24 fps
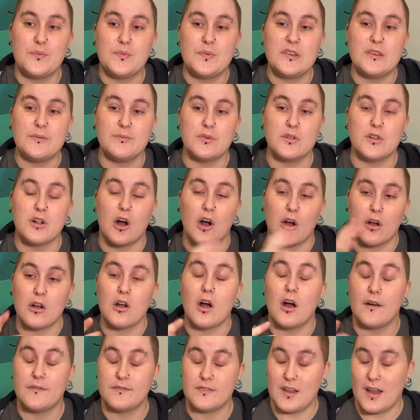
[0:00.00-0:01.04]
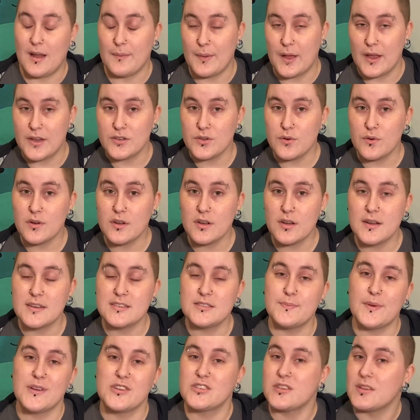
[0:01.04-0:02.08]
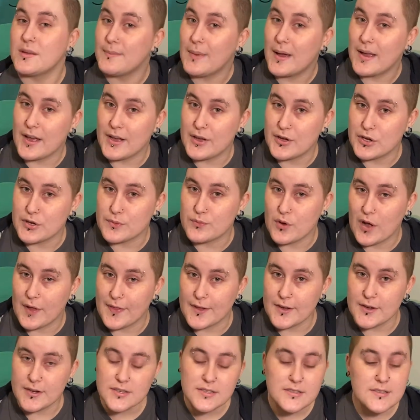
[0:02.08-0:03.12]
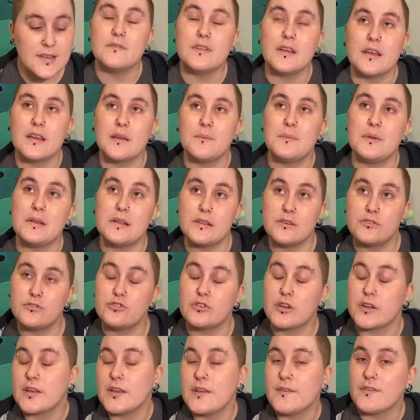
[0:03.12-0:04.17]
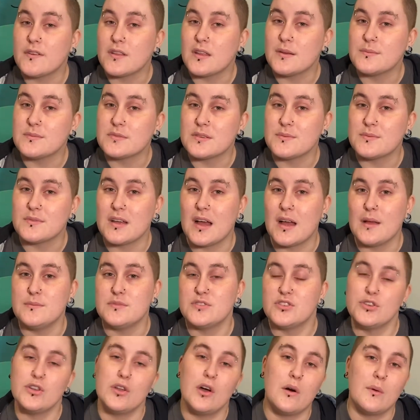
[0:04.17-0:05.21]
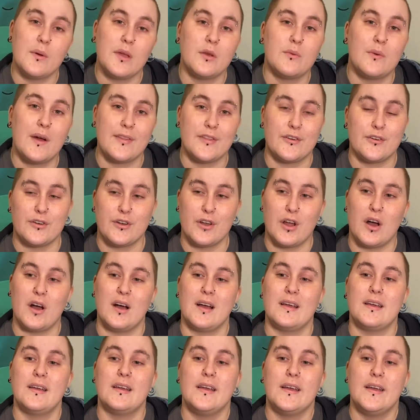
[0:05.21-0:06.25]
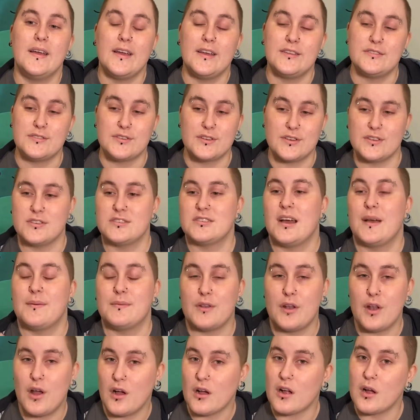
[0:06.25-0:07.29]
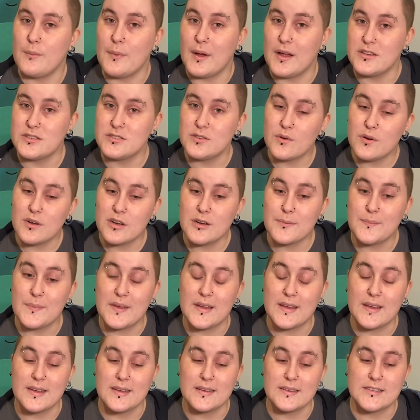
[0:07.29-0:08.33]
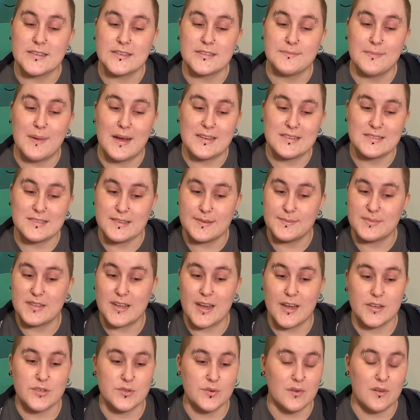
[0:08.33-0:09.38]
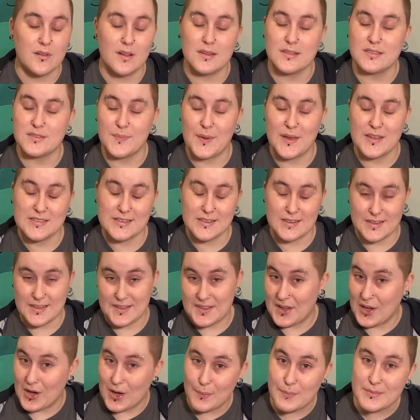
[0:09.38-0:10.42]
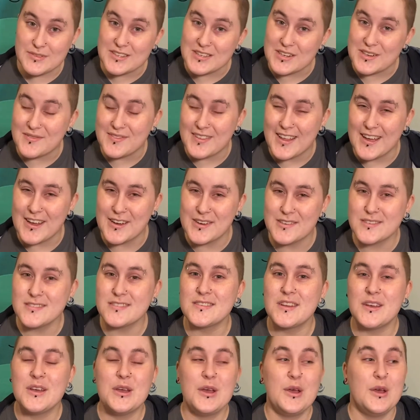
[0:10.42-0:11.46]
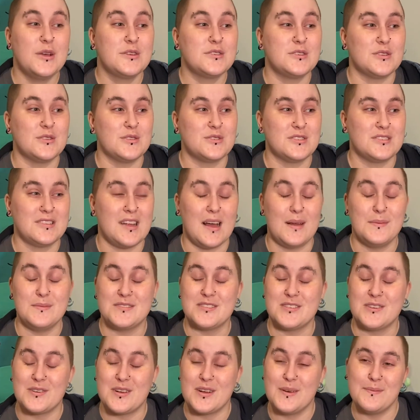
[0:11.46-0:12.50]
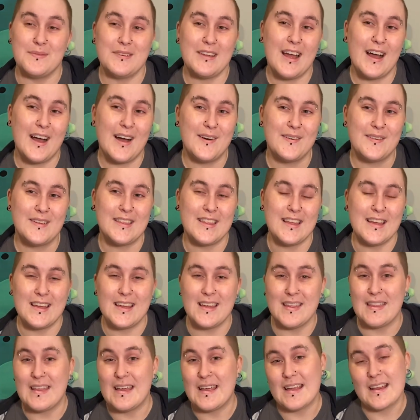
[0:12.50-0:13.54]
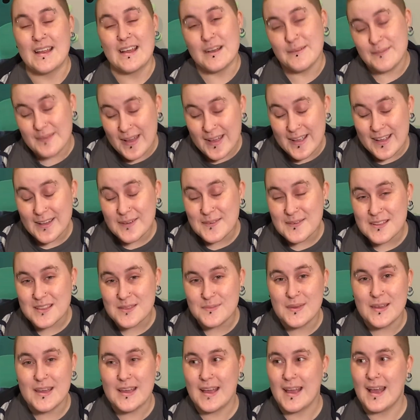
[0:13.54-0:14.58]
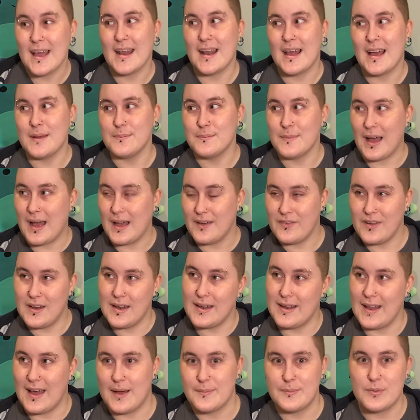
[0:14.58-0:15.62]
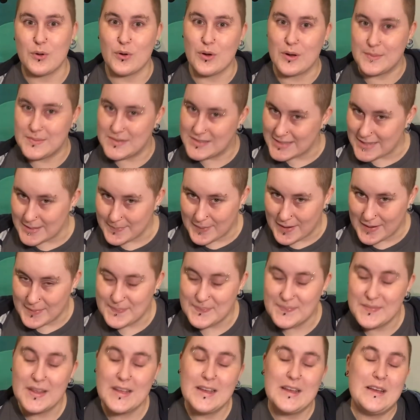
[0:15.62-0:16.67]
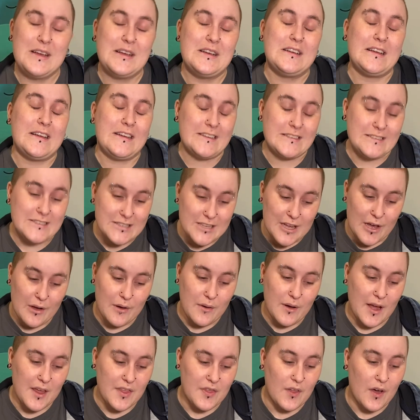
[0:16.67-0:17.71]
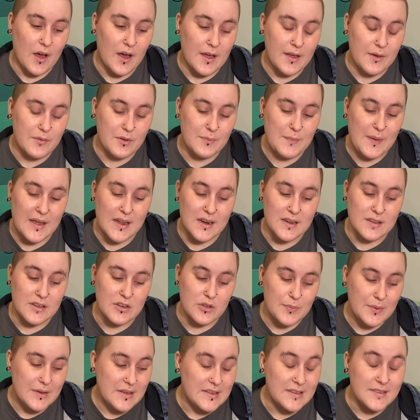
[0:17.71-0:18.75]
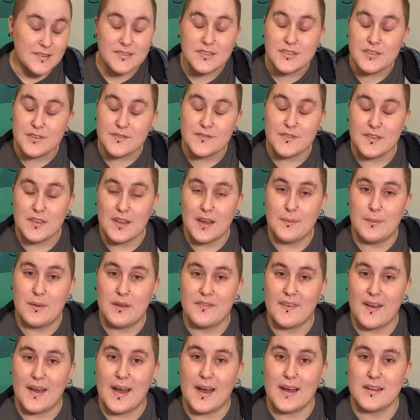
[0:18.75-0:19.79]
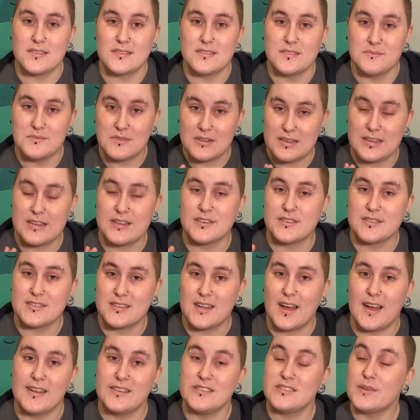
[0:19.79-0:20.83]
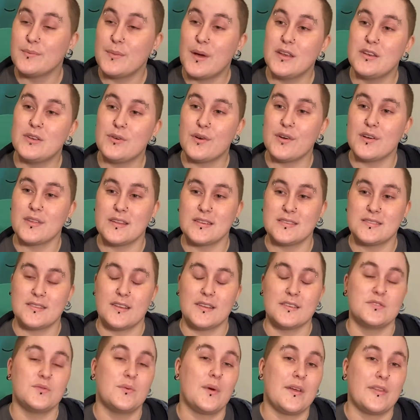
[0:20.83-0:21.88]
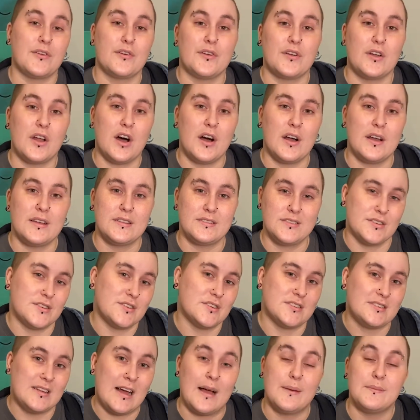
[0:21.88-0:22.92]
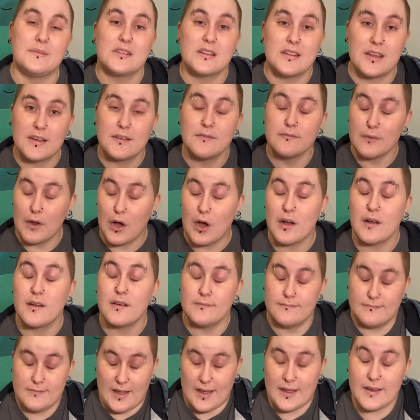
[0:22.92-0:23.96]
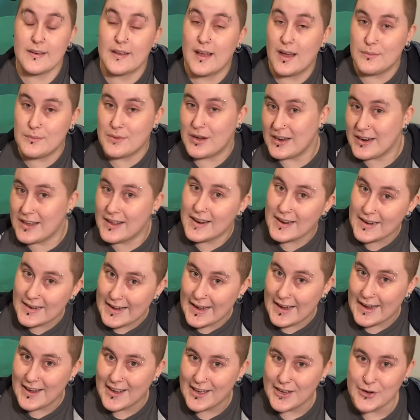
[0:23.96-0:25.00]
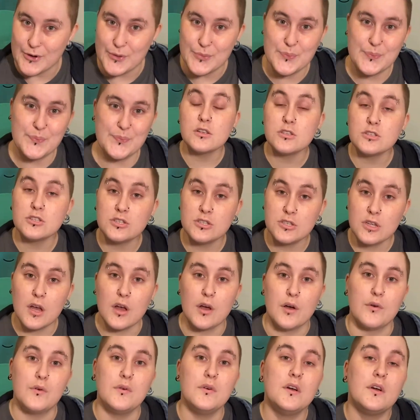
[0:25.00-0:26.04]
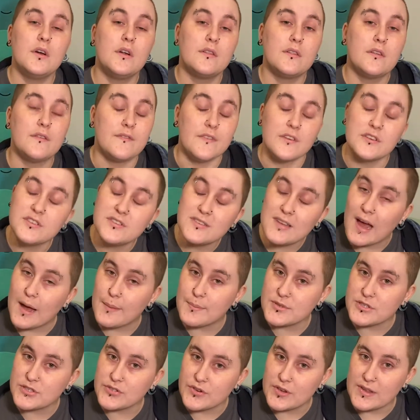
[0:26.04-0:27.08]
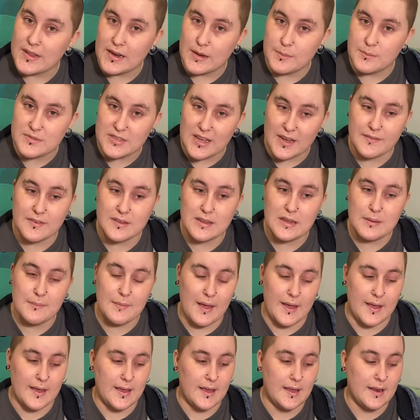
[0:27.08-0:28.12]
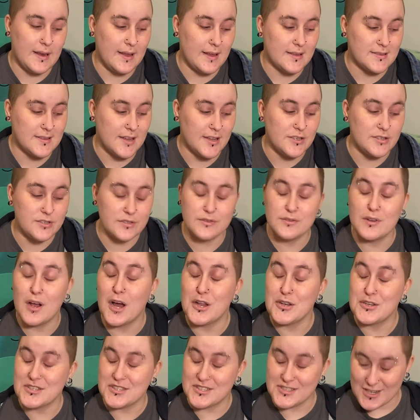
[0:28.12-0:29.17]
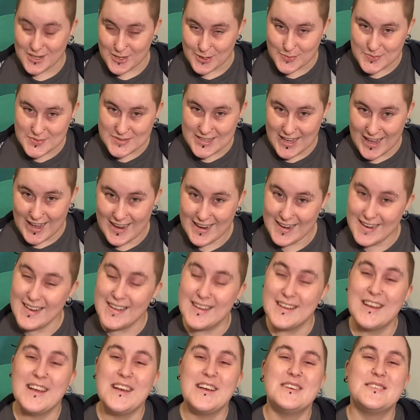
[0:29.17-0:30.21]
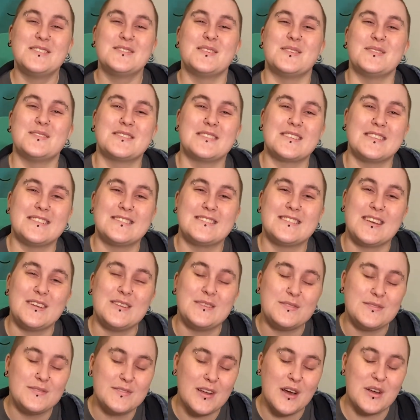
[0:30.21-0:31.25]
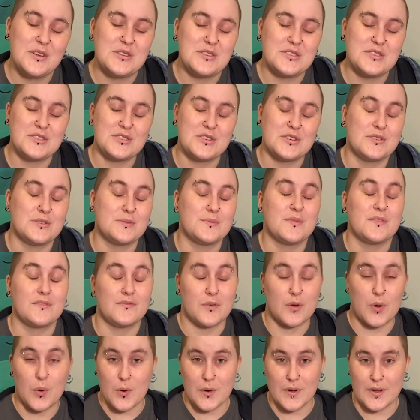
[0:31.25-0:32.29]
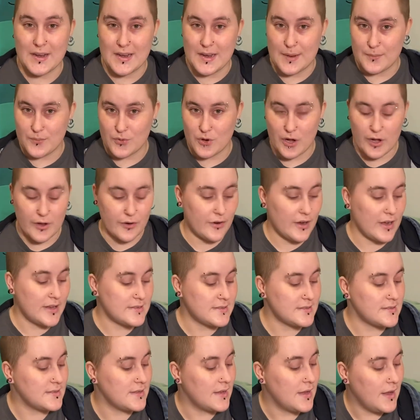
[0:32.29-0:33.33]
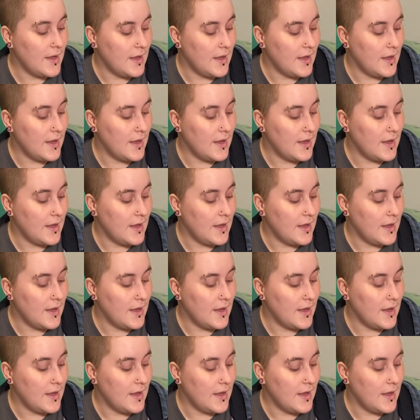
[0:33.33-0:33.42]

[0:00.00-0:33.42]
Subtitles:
people are often at my door, especially my younger brothers. It can be a little tricky for them sometimes knowing whether or not it's a good time to knock on my door because my sleep schedule is basically the opposite of theirs. So there's times they'll come down thinking they can come hang out with me and I'm having a nap or I'm sleeping. So I thought it would make it a little bit easier for them if I had some clear signs on my door that says whether or not it's a good time to like knock and come on in and hang out. So the first tapestry that I'm definitely making is a do not disturb sign. So it's going to say do not disturb recording in progress.